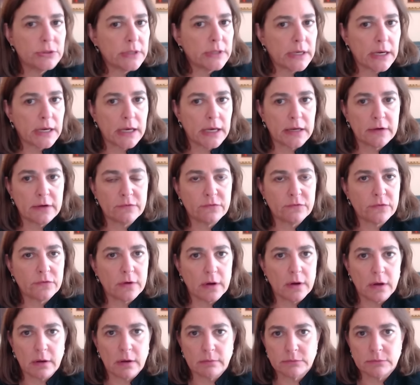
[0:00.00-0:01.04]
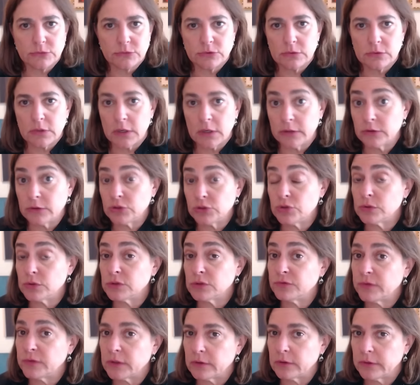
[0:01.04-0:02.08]
They got it from the Jewish
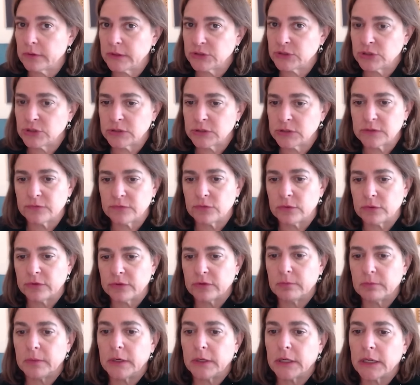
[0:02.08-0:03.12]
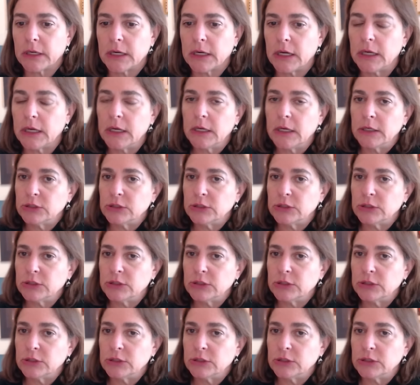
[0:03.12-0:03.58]
Federations of North America.